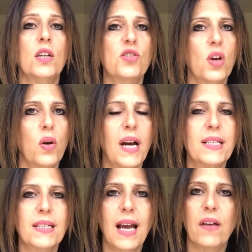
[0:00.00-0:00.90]
So I
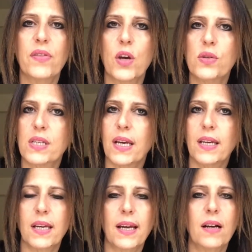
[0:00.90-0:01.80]
didn't have those
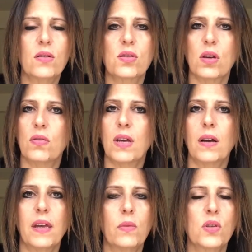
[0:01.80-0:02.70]
taken out, so
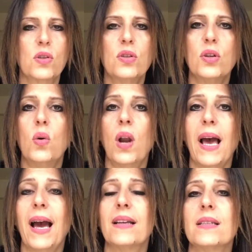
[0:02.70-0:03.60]
that was good. All I
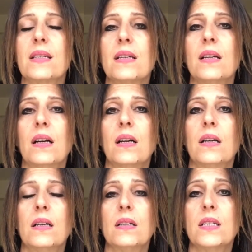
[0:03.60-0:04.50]

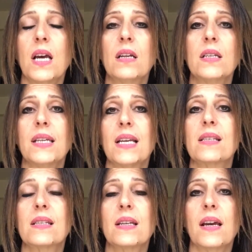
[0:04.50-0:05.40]
had done
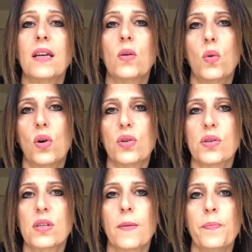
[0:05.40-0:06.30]
yesterday
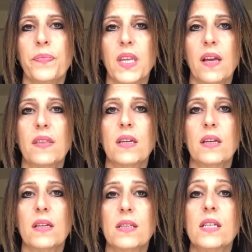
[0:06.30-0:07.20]
was
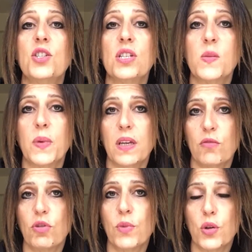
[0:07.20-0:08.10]
the stitches
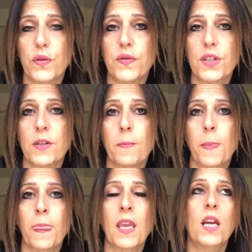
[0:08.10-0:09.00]
being removed.
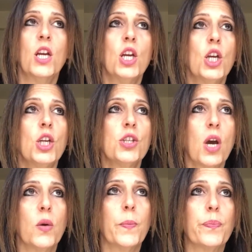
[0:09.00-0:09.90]

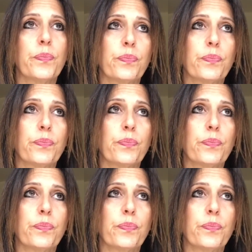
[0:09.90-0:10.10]
So